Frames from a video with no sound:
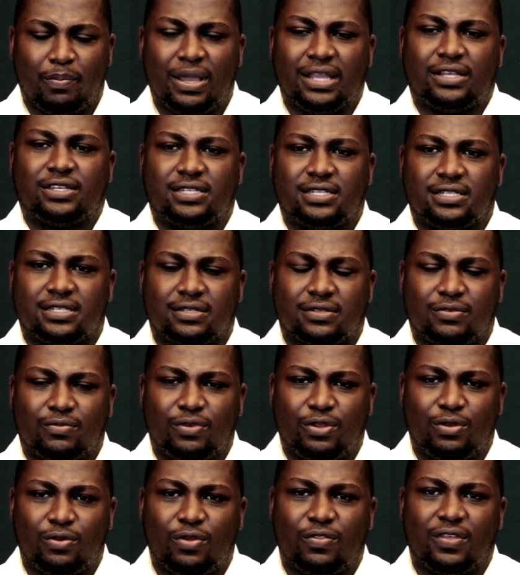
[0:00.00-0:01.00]
But
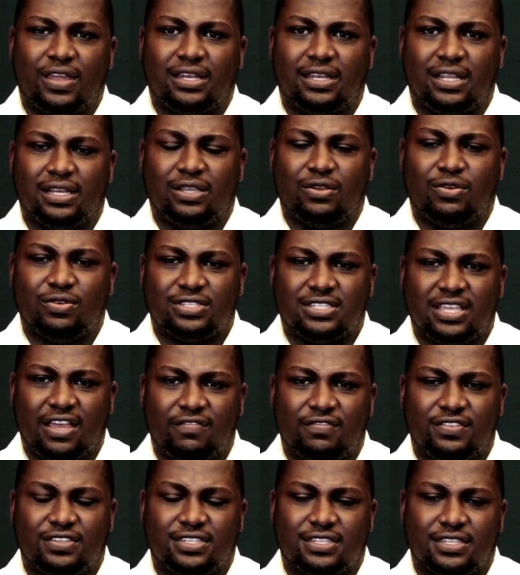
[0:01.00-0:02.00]
we know that the legal
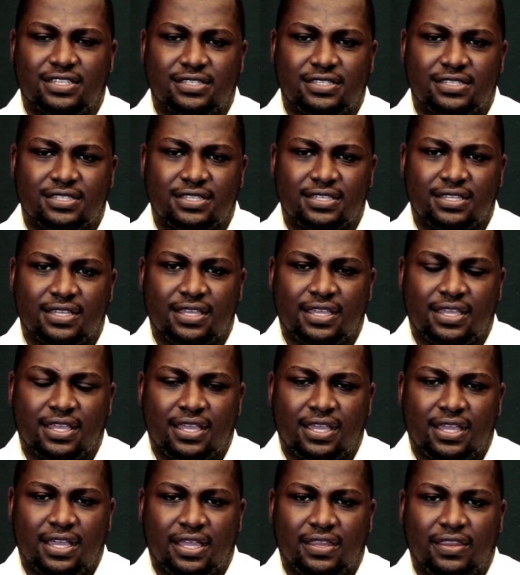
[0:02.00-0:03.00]
services,
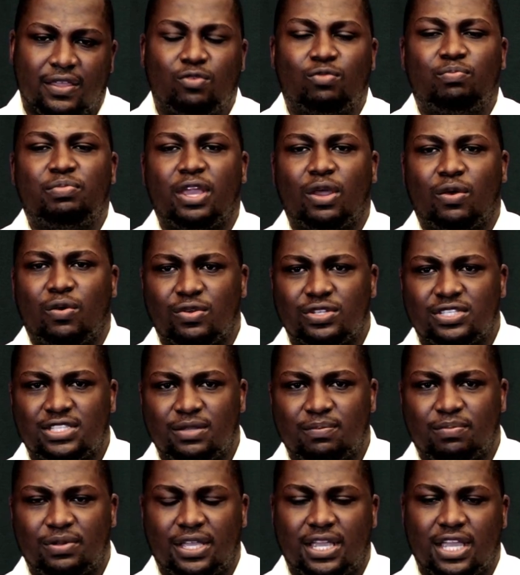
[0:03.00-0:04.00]
there will be a
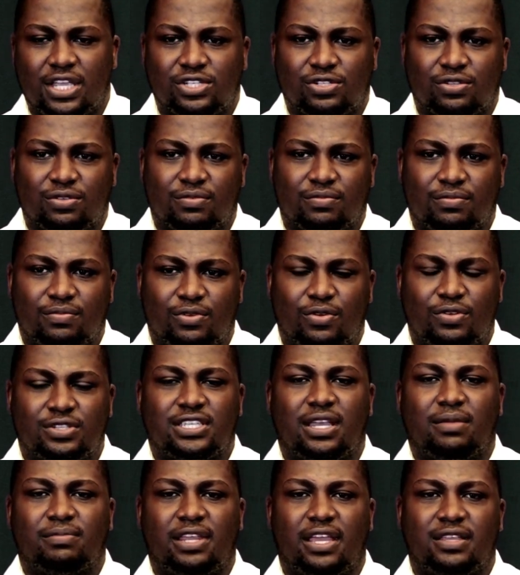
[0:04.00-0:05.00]
cost implication,
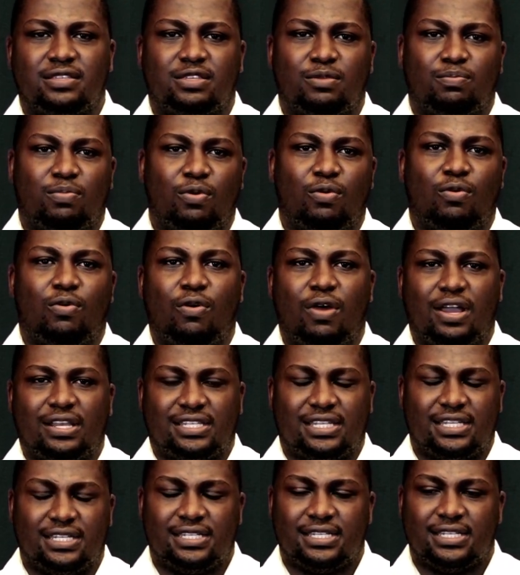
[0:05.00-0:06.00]
because sometimes people go
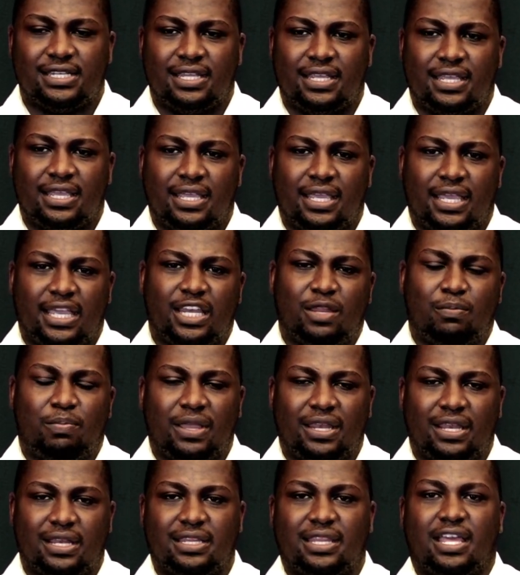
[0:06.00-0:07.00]
at it
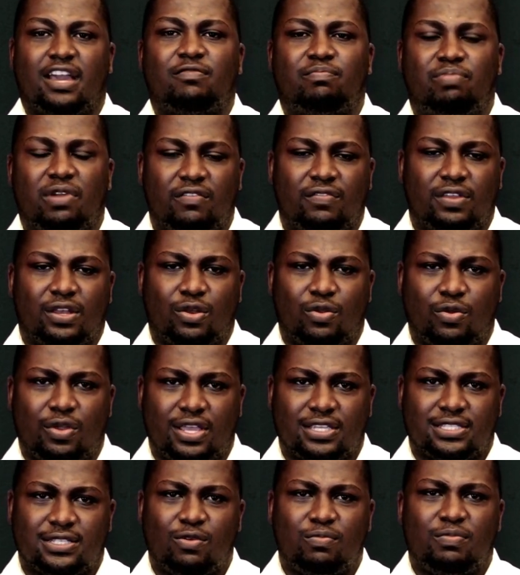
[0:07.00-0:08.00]
independently. They have private
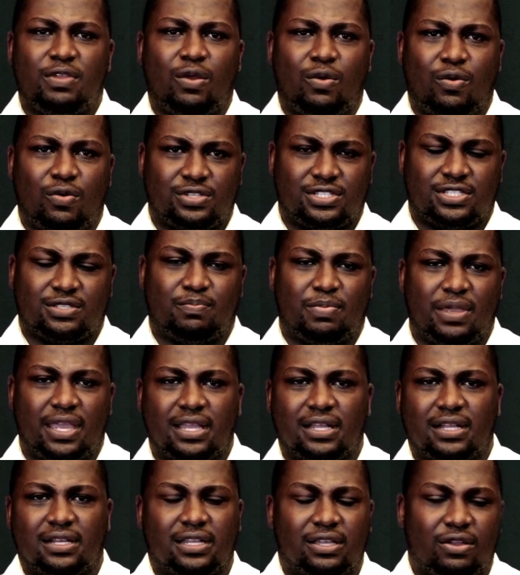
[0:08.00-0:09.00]
lawyers. There will be a cost
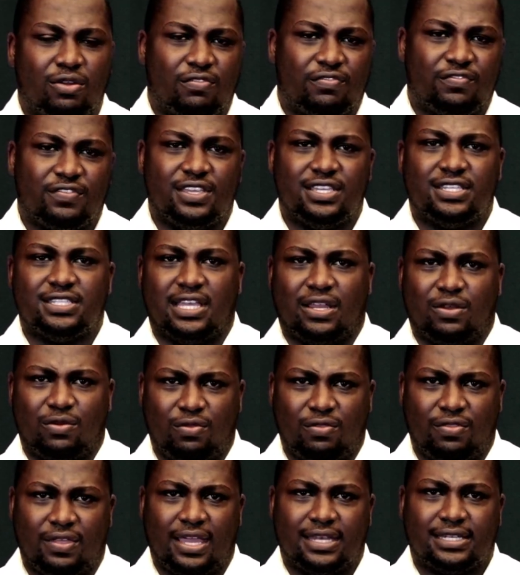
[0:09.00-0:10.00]
paying legal fees
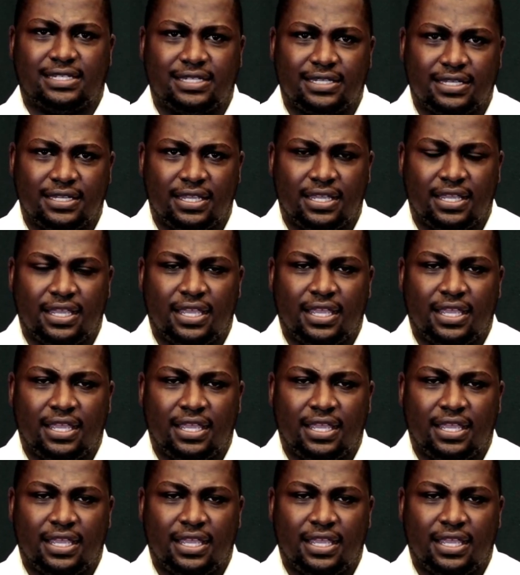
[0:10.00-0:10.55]
and all that.